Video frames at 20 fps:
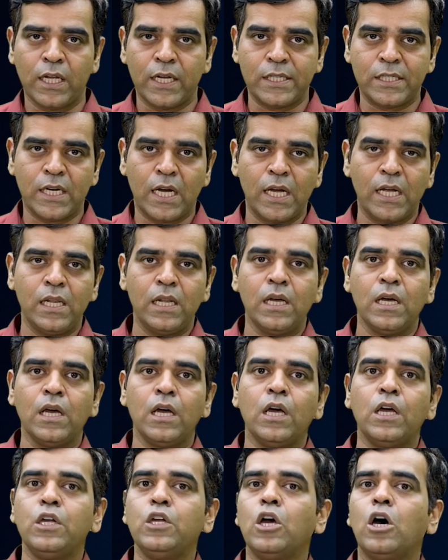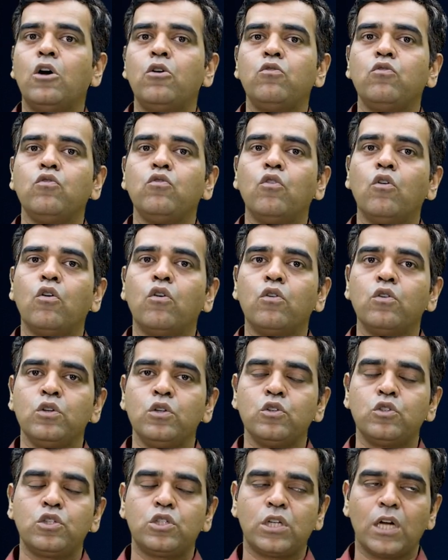Agile,
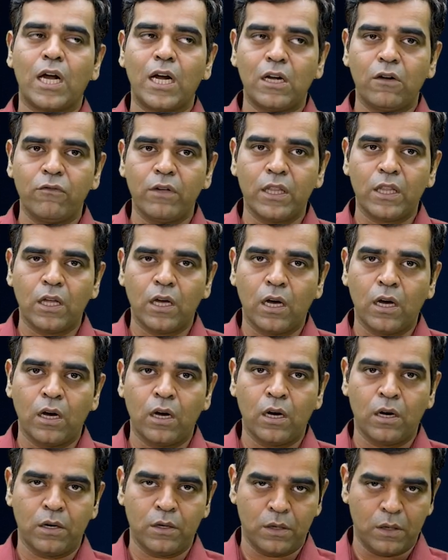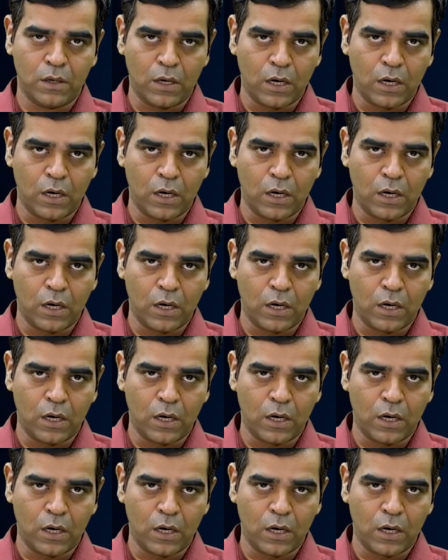you start with a